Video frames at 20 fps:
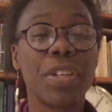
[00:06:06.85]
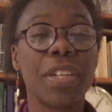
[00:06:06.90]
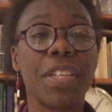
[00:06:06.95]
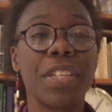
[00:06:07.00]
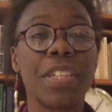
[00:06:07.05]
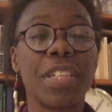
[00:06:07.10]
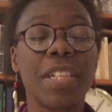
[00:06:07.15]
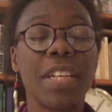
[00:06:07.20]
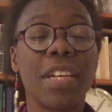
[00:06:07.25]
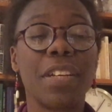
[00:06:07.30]

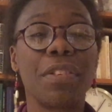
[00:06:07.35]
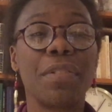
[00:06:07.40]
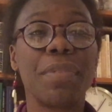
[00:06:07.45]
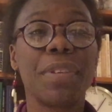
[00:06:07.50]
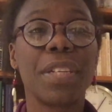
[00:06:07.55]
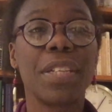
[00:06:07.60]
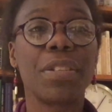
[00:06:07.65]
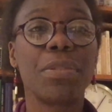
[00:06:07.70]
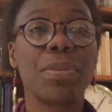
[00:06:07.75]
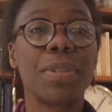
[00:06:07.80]
and he kind of
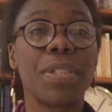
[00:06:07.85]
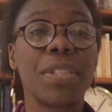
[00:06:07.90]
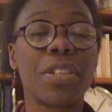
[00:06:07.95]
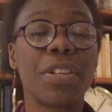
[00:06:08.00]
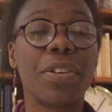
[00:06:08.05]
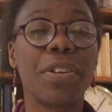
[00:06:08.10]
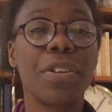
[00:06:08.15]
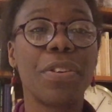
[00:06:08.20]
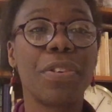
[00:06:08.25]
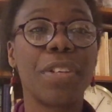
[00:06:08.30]
hears what's
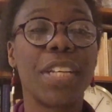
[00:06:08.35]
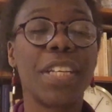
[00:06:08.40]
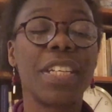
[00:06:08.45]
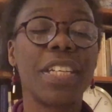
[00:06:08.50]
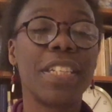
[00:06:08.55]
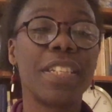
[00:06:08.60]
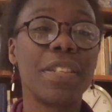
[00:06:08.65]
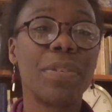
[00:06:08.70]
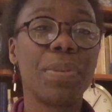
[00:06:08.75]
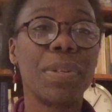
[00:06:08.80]
going on, and
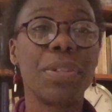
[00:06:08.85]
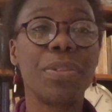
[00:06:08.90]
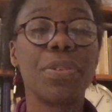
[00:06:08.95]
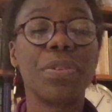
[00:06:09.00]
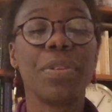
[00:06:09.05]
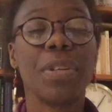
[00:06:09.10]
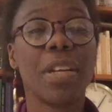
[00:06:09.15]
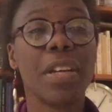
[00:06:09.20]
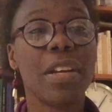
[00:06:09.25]
he's the one who